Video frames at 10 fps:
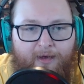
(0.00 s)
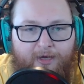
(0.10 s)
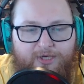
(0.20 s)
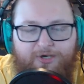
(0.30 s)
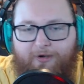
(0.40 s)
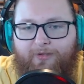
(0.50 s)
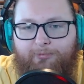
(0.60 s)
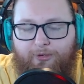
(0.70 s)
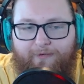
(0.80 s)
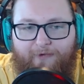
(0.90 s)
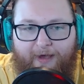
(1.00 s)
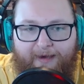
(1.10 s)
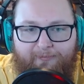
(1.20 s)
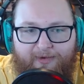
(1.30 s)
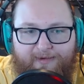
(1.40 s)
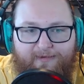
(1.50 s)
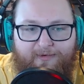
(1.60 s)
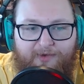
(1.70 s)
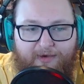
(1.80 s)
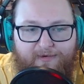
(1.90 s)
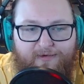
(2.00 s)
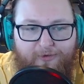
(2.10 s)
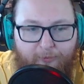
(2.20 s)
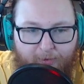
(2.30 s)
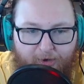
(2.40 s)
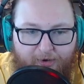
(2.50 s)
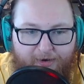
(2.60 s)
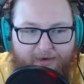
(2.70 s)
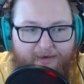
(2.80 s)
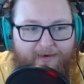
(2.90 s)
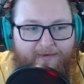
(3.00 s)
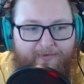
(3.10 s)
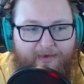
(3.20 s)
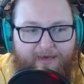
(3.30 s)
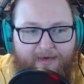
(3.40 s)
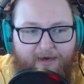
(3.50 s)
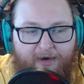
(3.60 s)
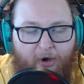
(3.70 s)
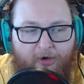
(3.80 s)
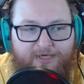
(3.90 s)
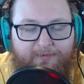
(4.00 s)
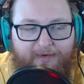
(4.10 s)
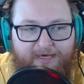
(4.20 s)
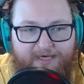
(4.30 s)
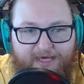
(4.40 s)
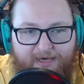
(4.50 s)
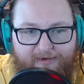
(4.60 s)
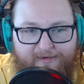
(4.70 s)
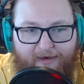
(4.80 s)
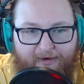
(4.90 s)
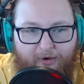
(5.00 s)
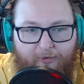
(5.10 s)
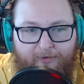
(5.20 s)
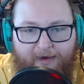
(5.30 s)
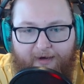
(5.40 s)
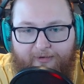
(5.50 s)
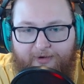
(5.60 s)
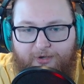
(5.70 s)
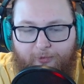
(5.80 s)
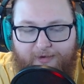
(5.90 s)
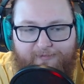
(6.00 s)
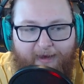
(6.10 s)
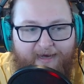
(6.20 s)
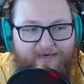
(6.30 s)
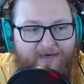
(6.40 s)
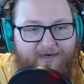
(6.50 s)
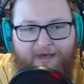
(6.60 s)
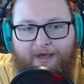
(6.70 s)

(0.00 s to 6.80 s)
Sure, the Blue Flame, this is the Super, the RGBT set code out of the Duelist Pack 10.